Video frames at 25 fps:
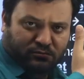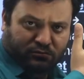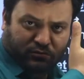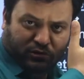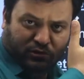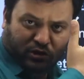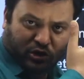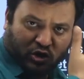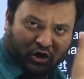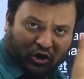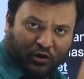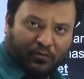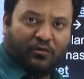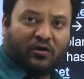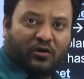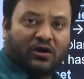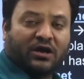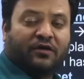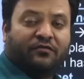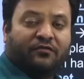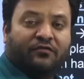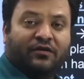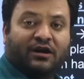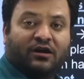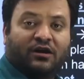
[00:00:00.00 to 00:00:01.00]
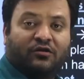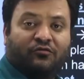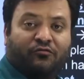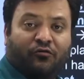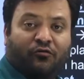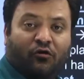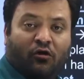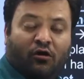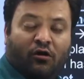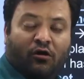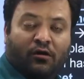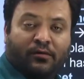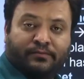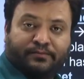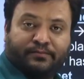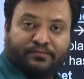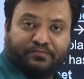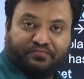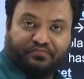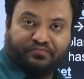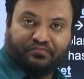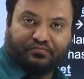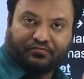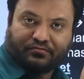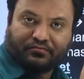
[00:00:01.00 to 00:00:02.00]
topographical form,
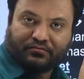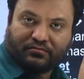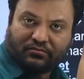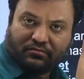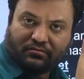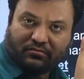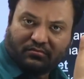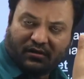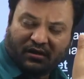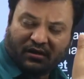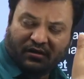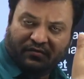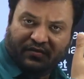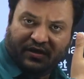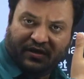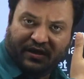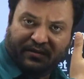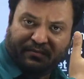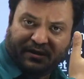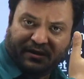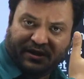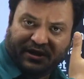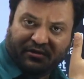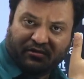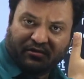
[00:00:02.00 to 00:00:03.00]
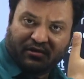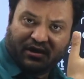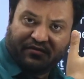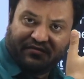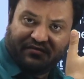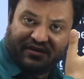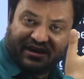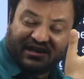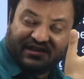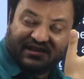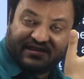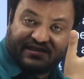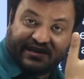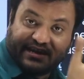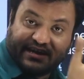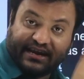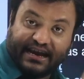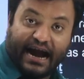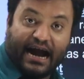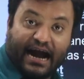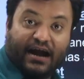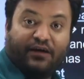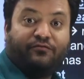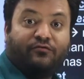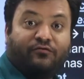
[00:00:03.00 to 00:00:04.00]
the particular, we can say,
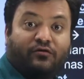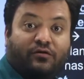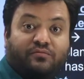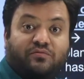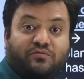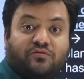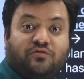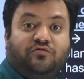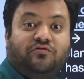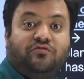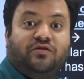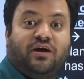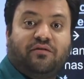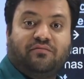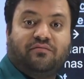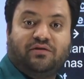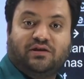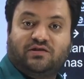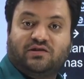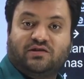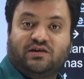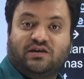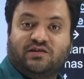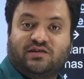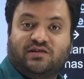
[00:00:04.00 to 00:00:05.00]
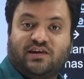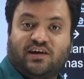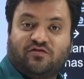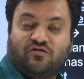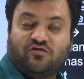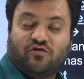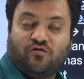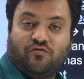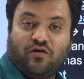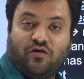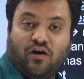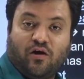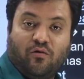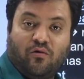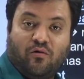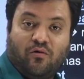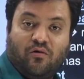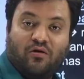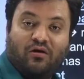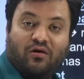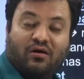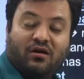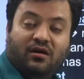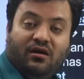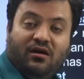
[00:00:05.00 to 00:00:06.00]
landforms which we have discussed as of now.
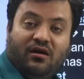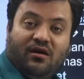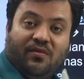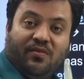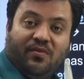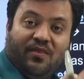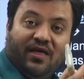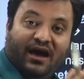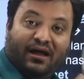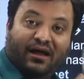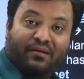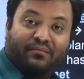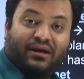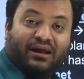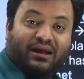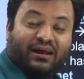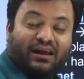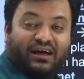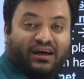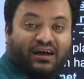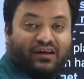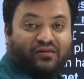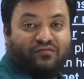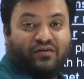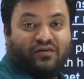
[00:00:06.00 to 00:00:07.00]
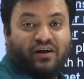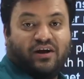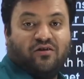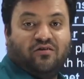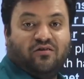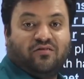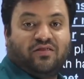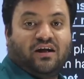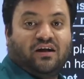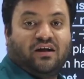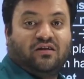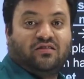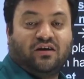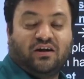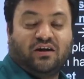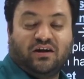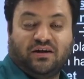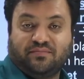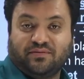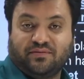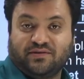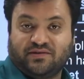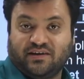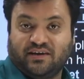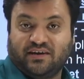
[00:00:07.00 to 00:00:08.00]
They are mainly confined on that
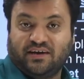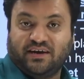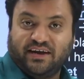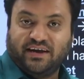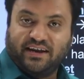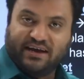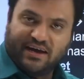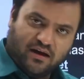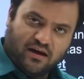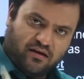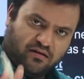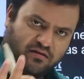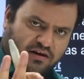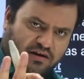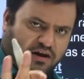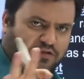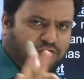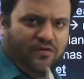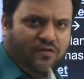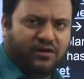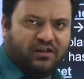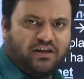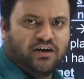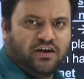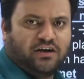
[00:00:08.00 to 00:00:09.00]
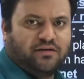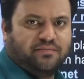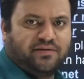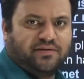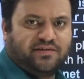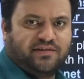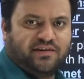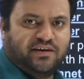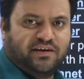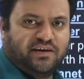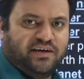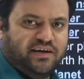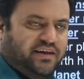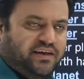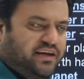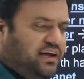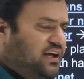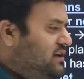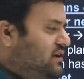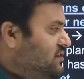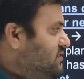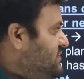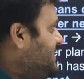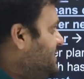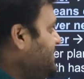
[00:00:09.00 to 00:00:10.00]
30% area, roughly 30% area,
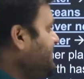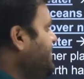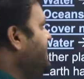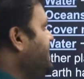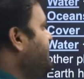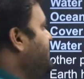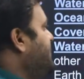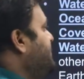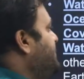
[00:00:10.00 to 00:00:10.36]
and 71%